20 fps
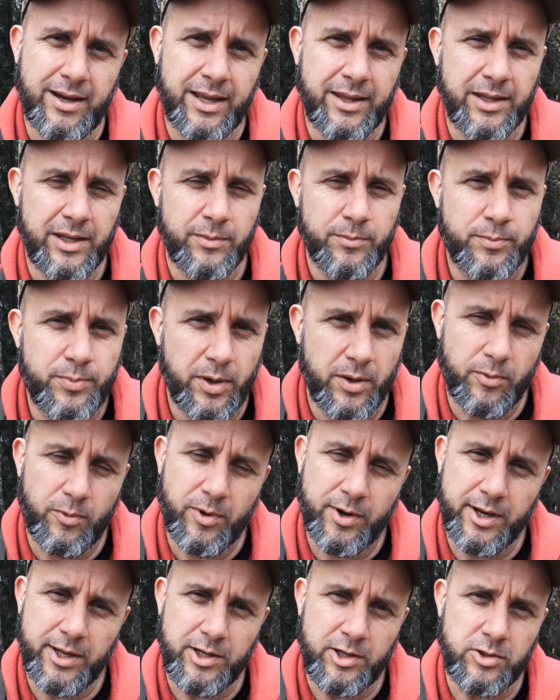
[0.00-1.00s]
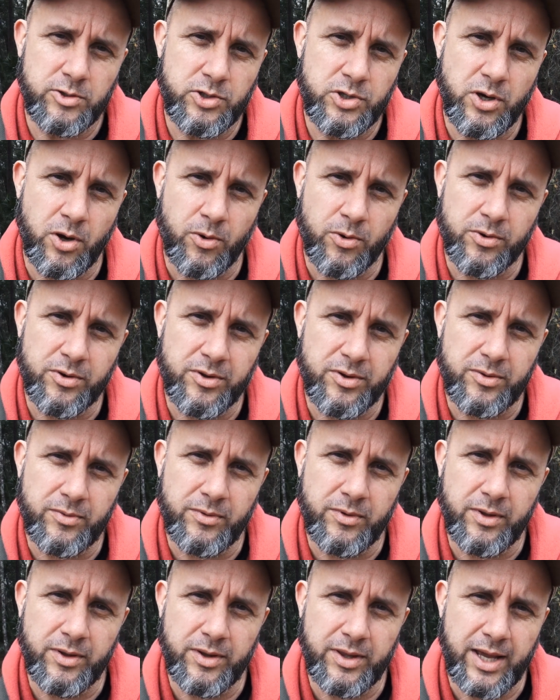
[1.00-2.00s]
and then put one in your shoulder
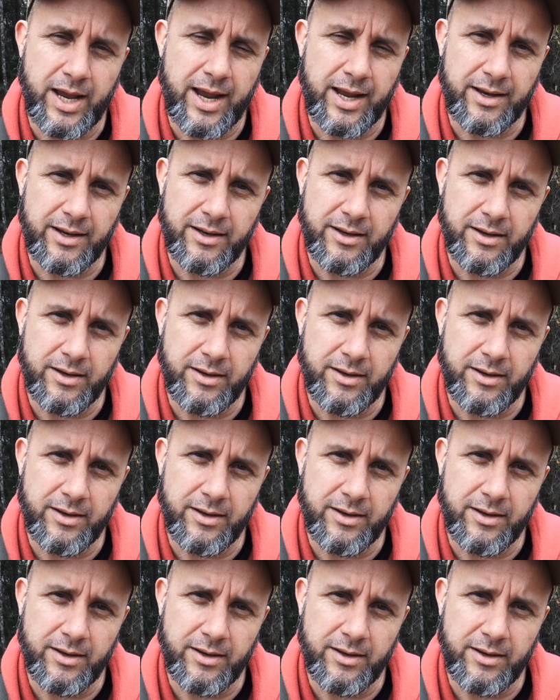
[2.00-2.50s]
that